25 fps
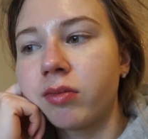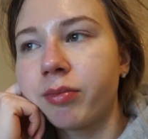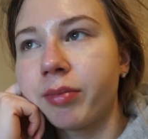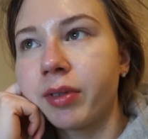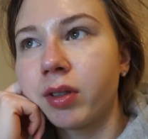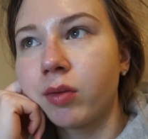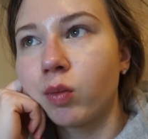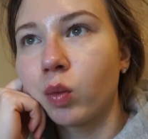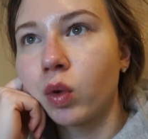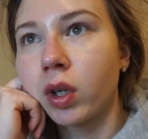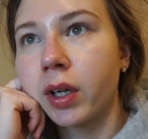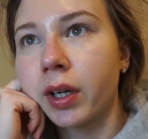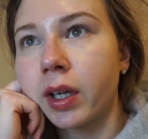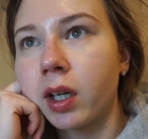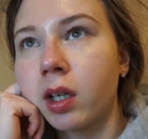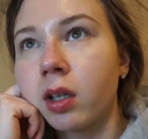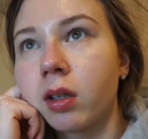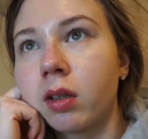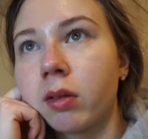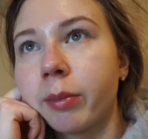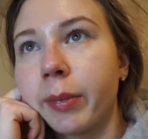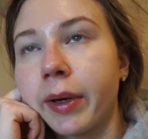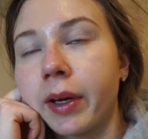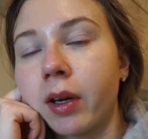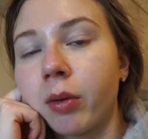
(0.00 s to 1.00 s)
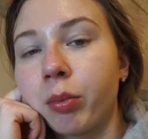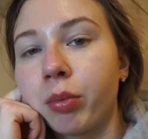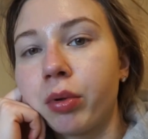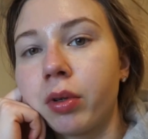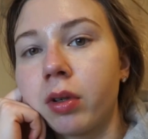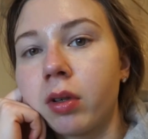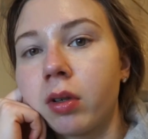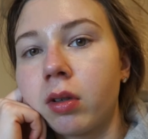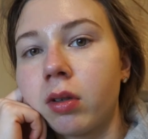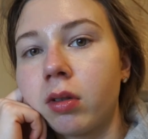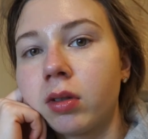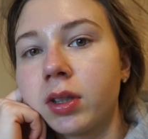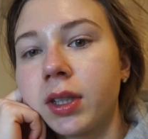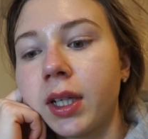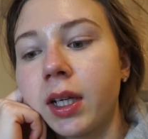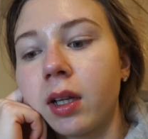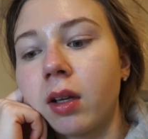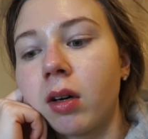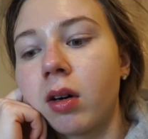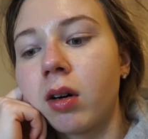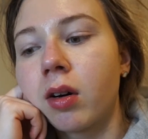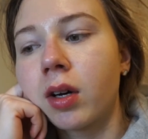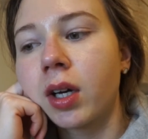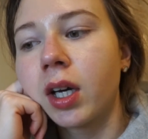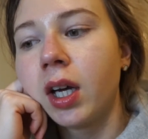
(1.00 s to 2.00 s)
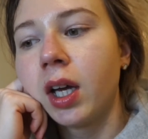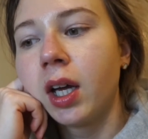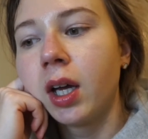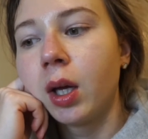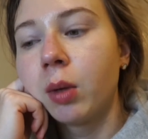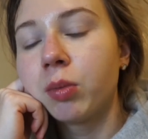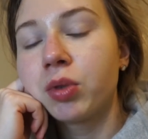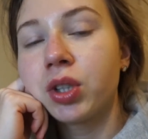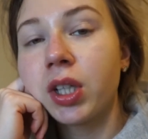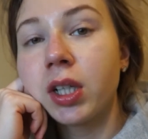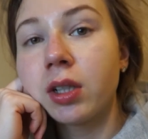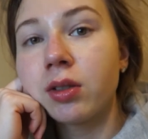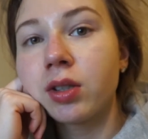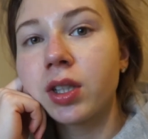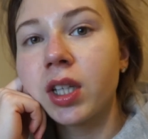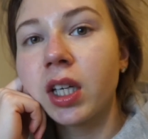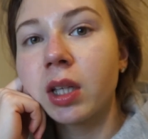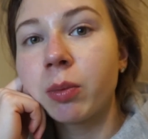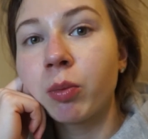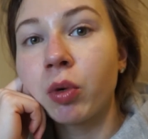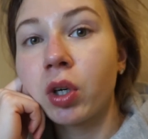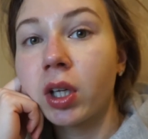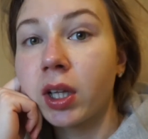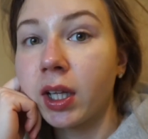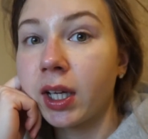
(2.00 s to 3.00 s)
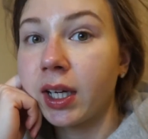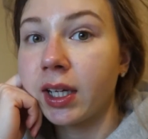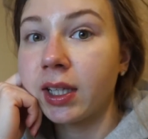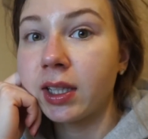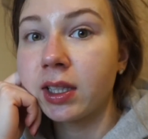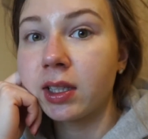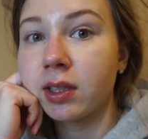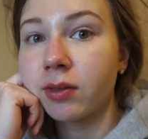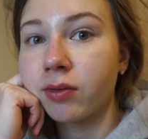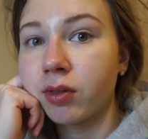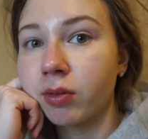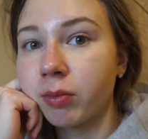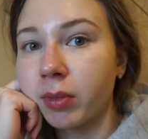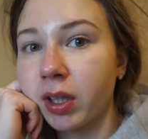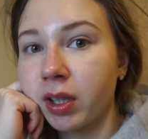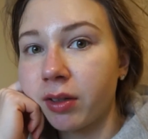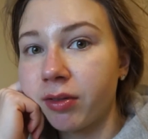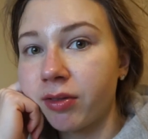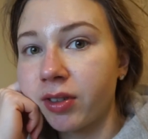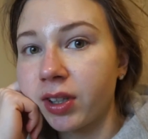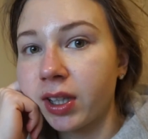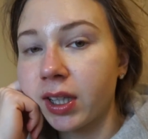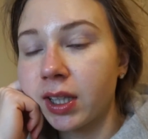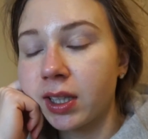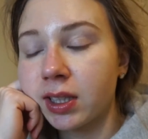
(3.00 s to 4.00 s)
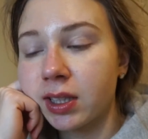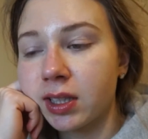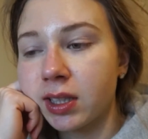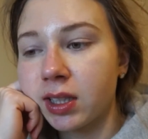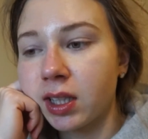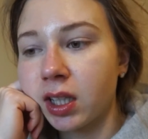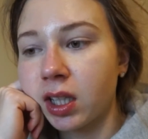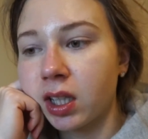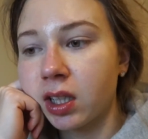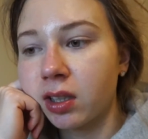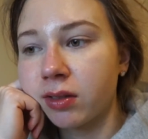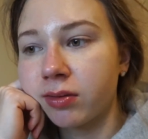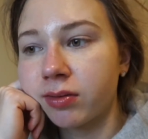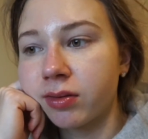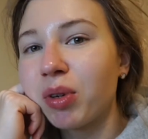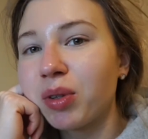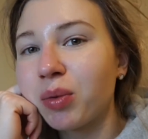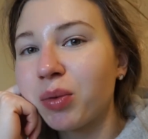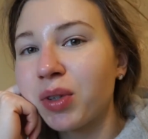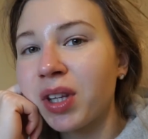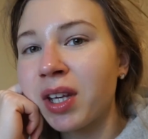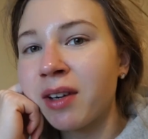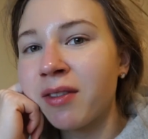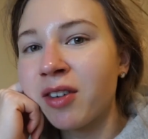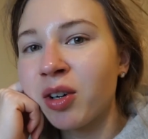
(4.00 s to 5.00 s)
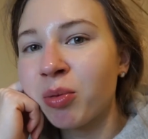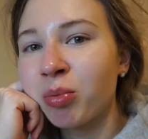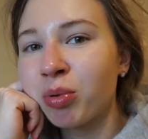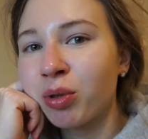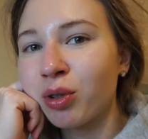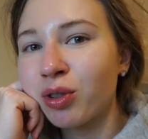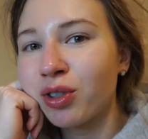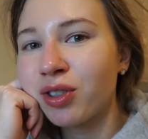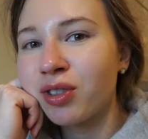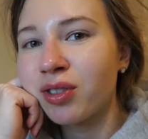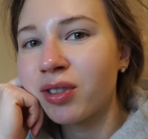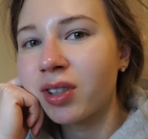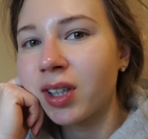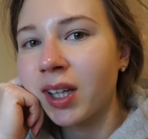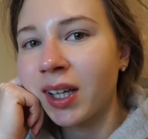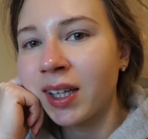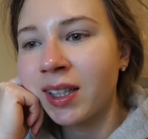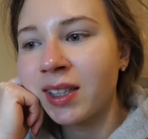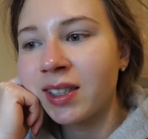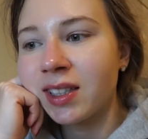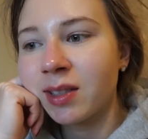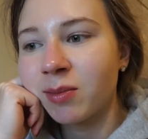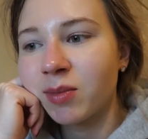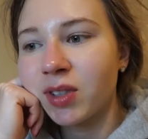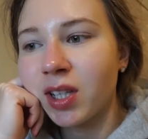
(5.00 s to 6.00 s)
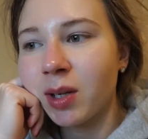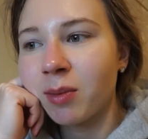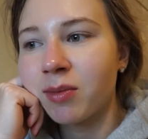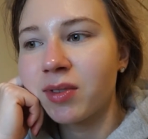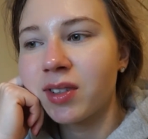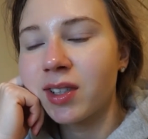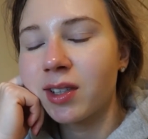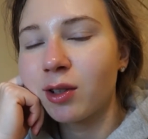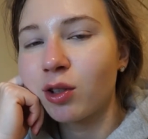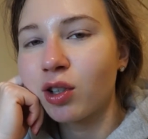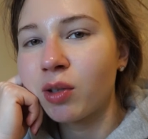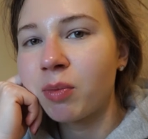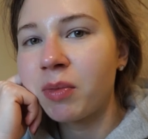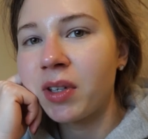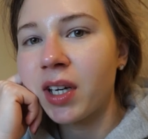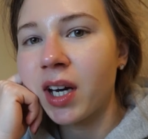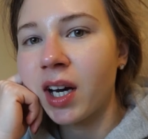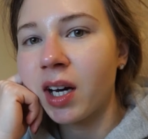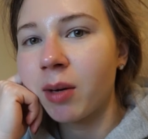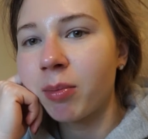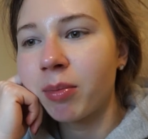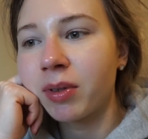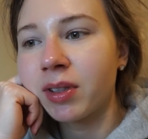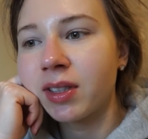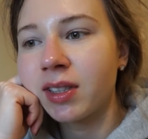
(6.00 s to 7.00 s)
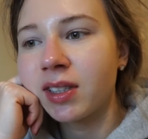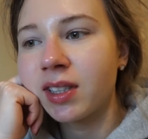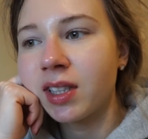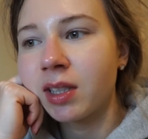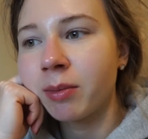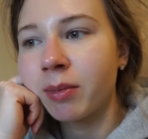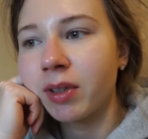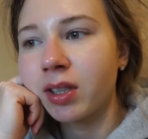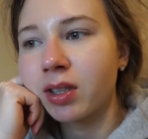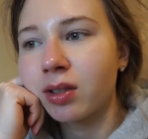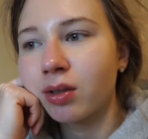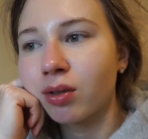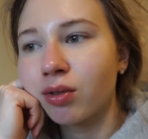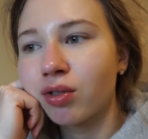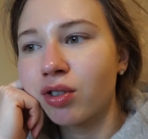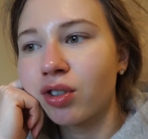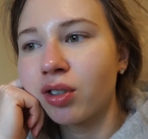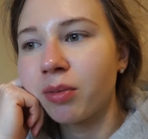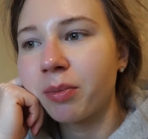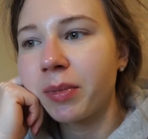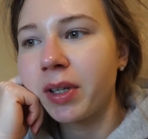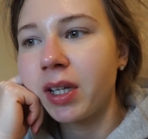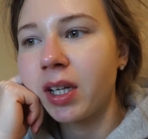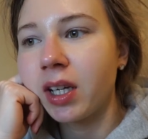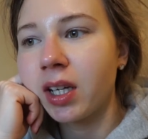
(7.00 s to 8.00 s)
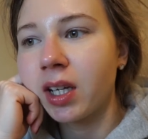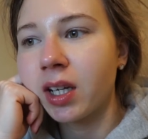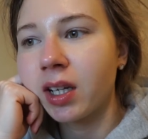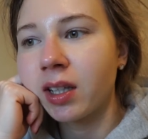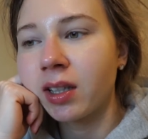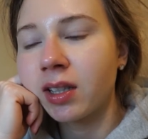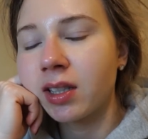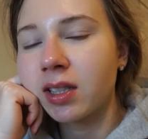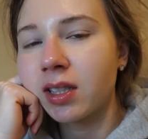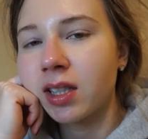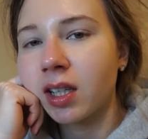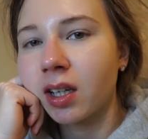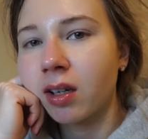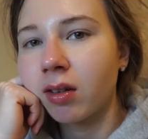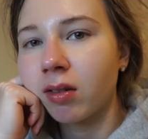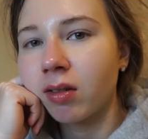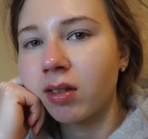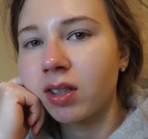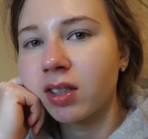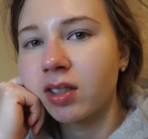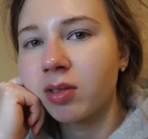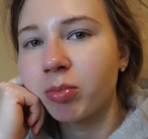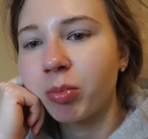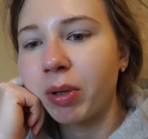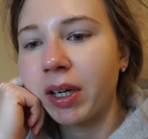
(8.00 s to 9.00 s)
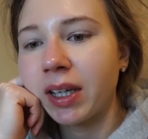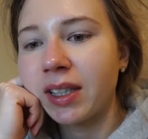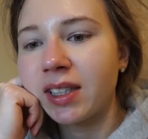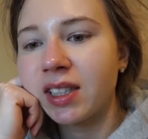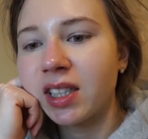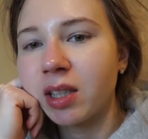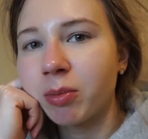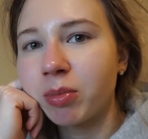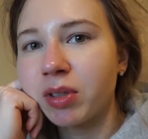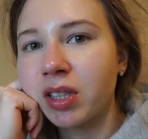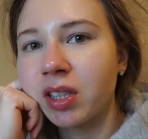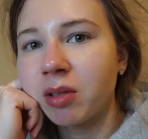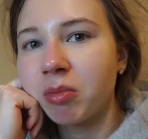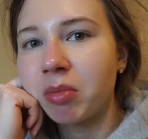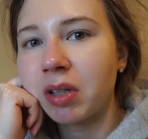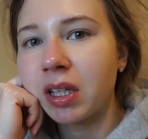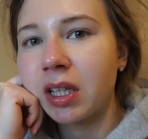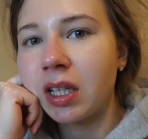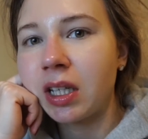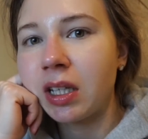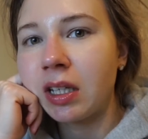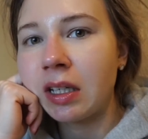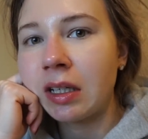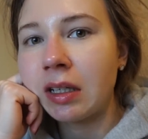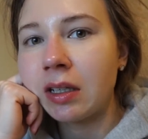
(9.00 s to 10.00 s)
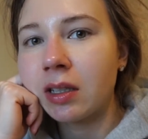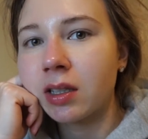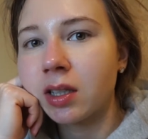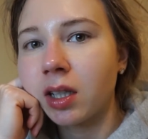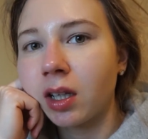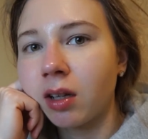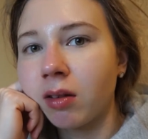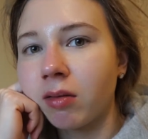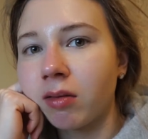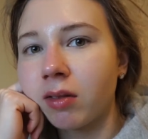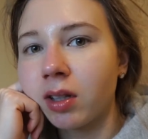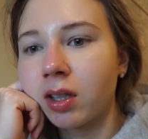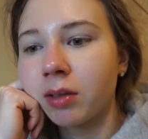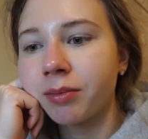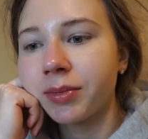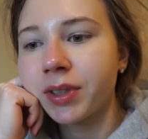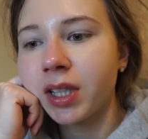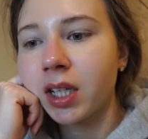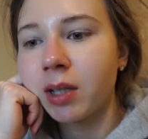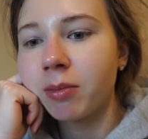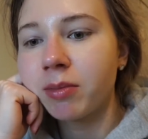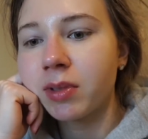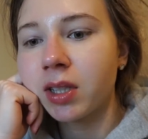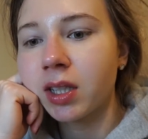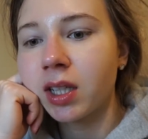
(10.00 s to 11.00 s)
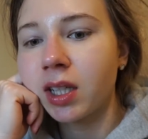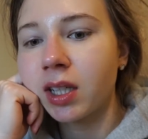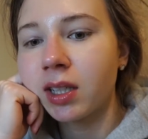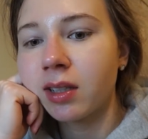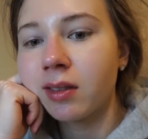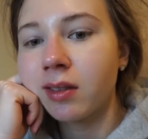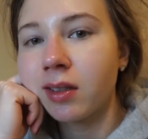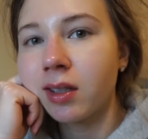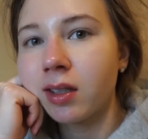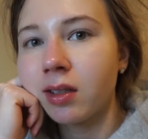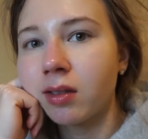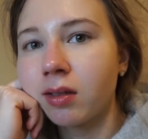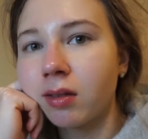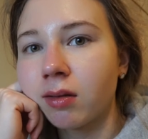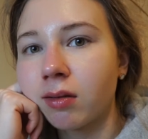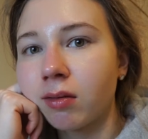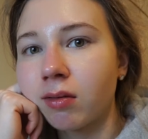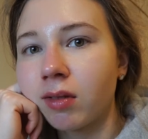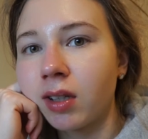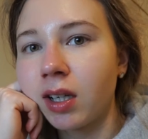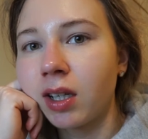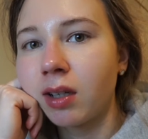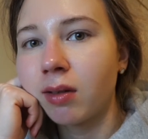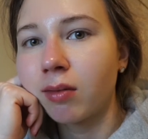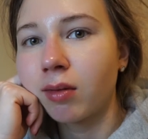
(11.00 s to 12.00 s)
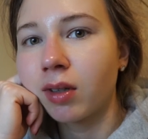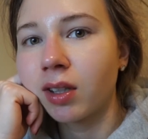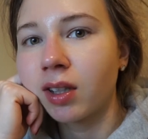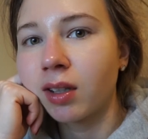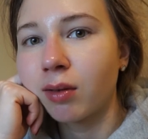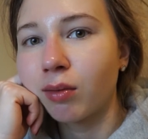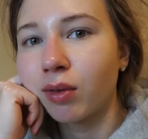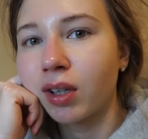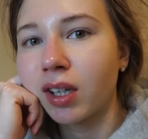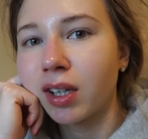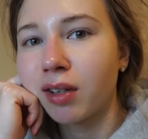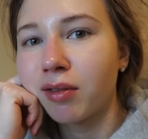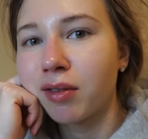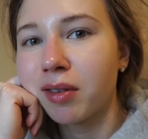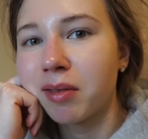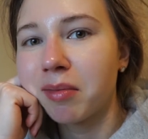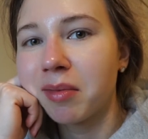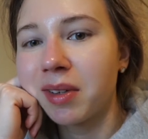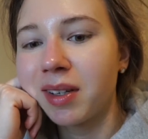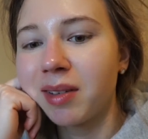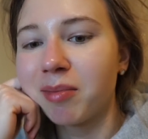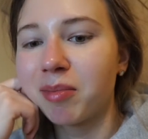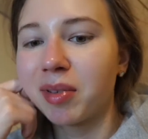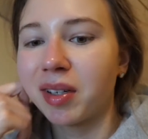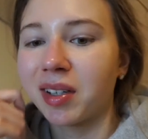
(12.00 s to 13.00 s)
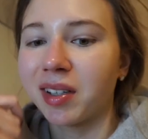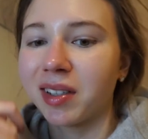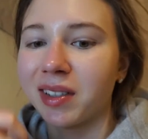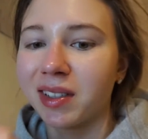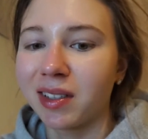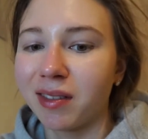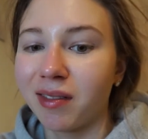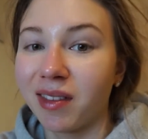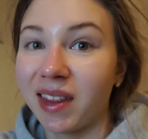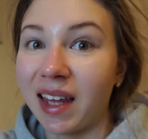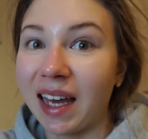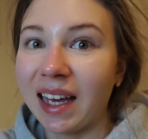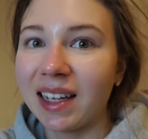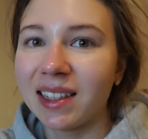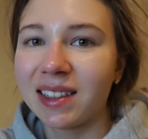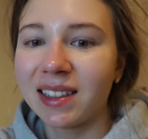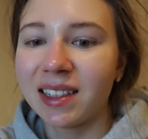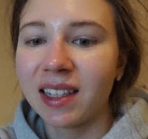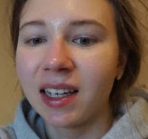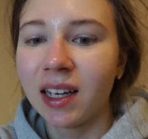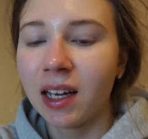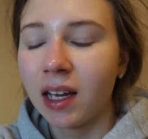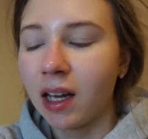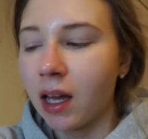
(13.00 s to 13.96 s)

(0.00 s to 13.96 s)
Been working on my computer all day long, trying to get more clients for my freelance stuff. But whenever I approach new clients, sometimes they look me up and see my social media and it's like all these biceps and bikinis, and sometimes I guess they don't really want to work with me because of that.